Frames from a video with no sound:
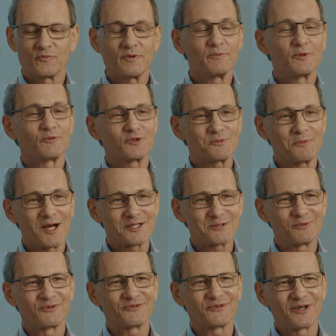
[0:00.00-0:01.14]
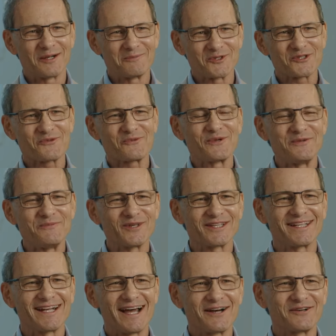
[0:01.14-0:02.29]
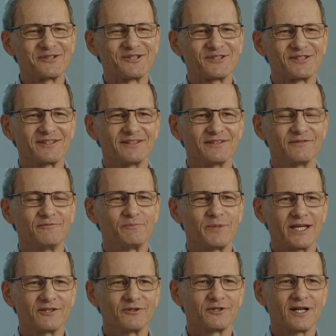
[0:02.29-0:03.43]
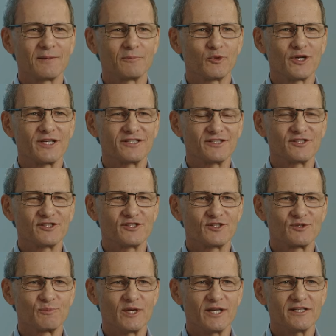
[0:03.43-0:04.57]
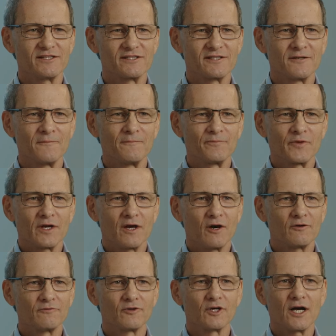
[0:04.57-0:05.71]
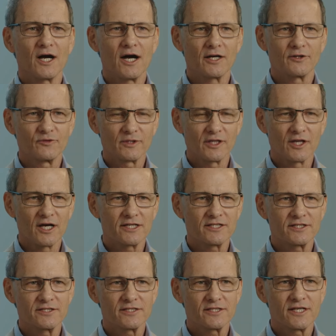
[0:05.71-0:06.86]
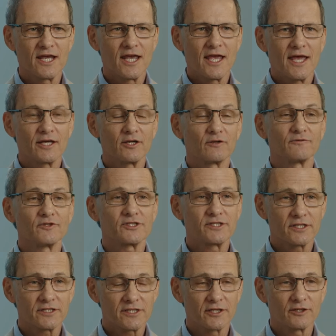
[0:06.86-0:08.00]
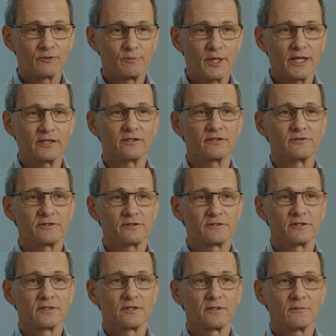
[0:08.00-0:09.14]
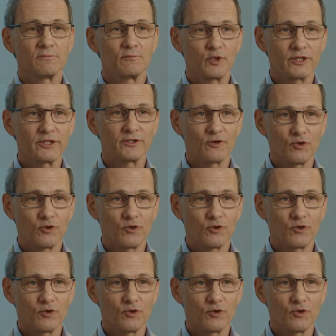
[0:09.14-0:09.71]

We've been responsible for almost 3 million hours of payload operations in space, over 100 launches, and over 600 payloads put into